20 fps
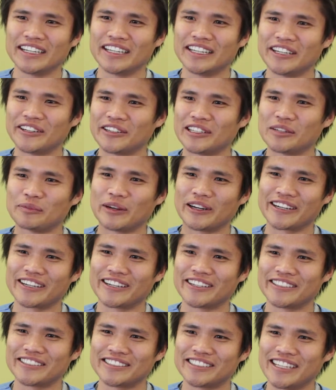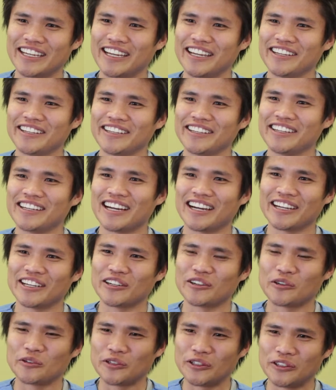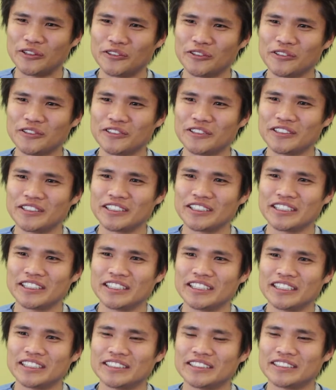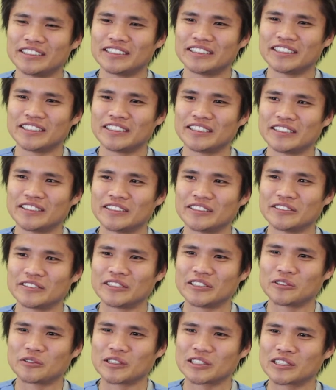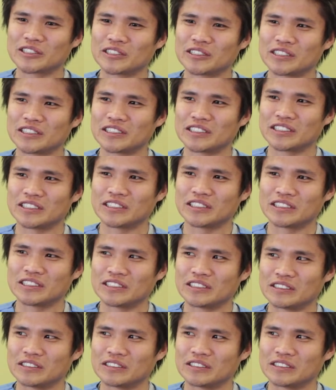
Here in America, it's a, e, I, o, u. So there was